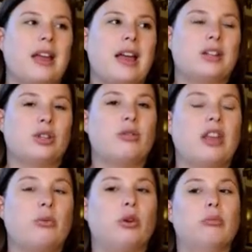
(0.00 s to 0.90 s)
And so
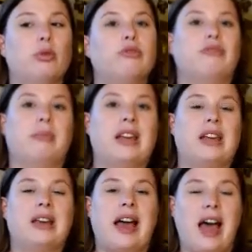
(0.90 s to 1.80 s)
they will move
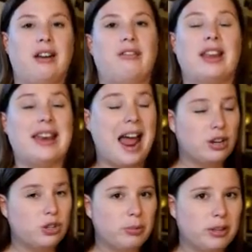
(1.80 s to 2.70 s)
me out of the
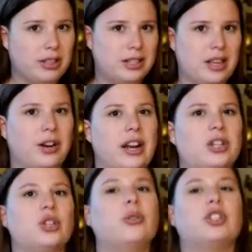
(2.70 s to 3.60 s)
natural birthing center
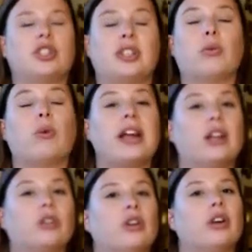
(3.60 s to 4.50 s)
into just the
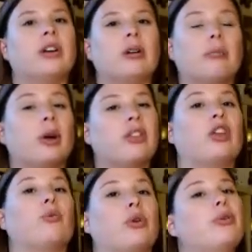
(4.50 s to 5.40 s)
regular
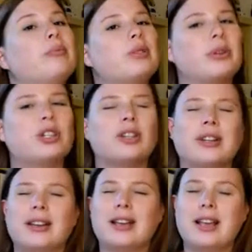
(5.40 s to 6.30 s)
birthing rooms, which
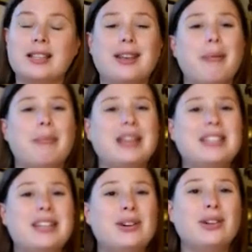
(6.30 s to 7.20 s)
it's not a big
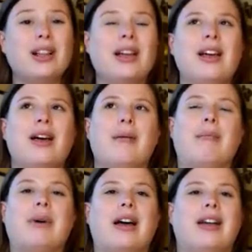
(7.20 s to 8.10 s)
deal,
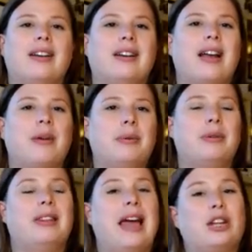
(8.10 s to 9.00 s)
but I
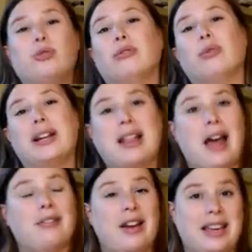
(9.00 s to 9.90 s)
would like to avoid that
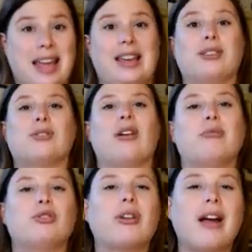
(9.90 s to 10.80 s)
if I can. So I'm
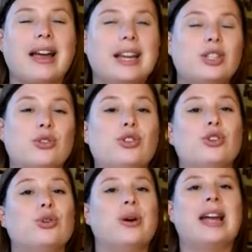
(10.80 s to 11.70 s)
trying to
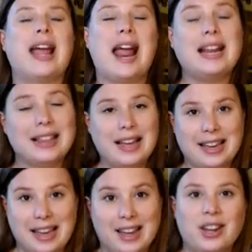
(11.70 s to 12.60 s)
do anything I
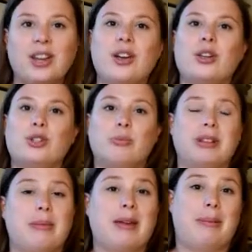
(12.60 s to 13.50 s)
can to put
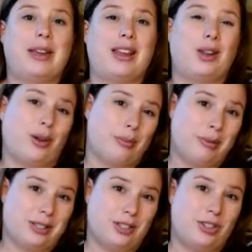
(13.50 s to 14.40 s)
the baby in a good
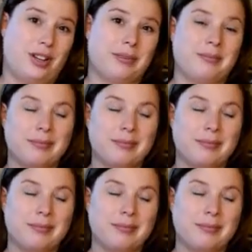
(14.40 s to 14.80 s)
position.